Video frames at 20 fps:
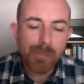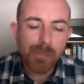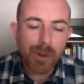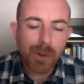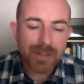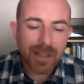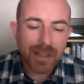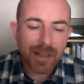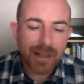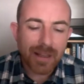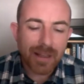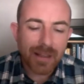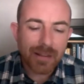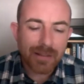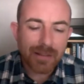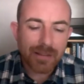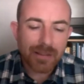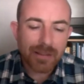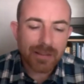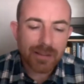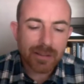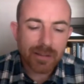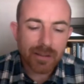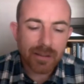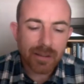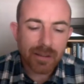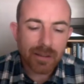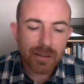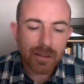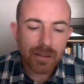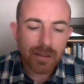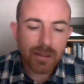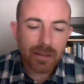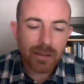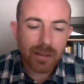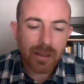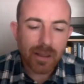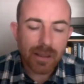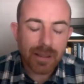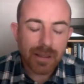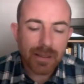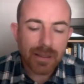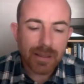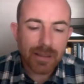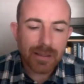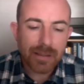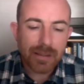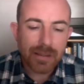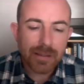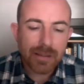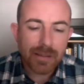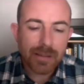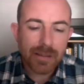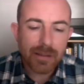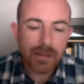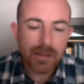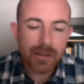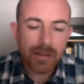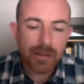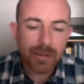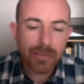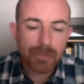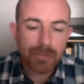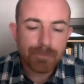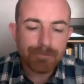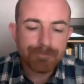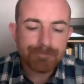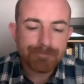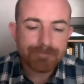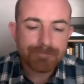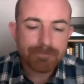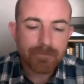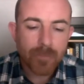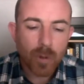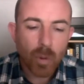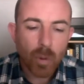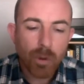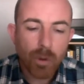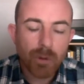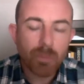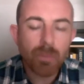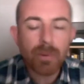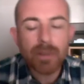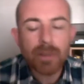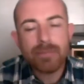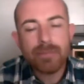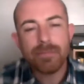my dad. He we